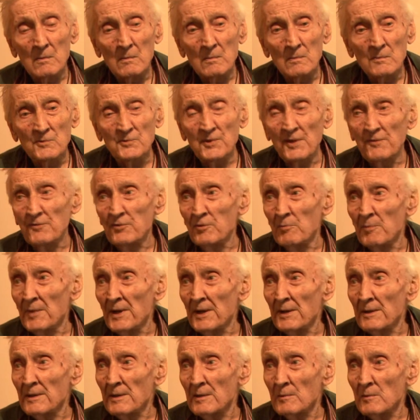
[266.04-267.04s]
Dreadful
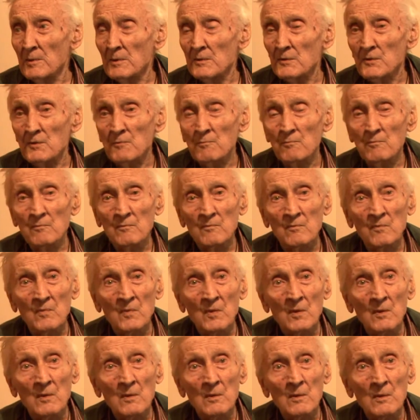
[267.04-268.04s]
man he was,
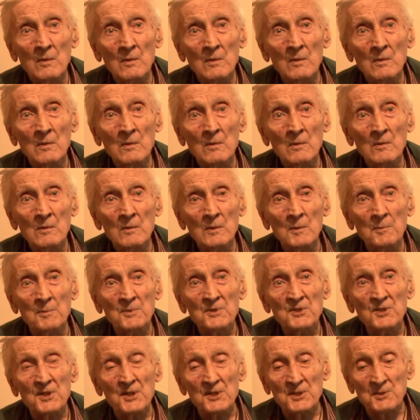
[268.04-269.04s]

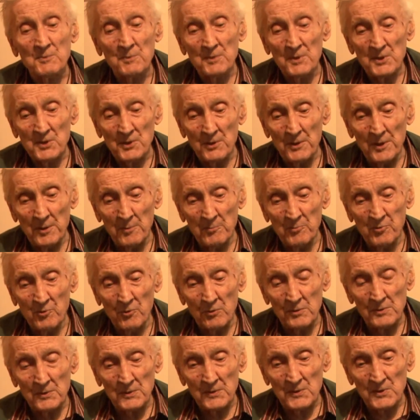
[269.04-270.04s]
obsessed with his own
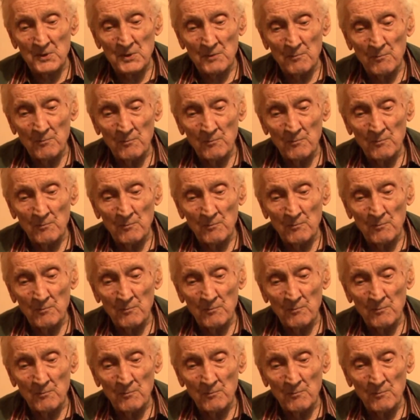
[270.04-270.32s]
importance.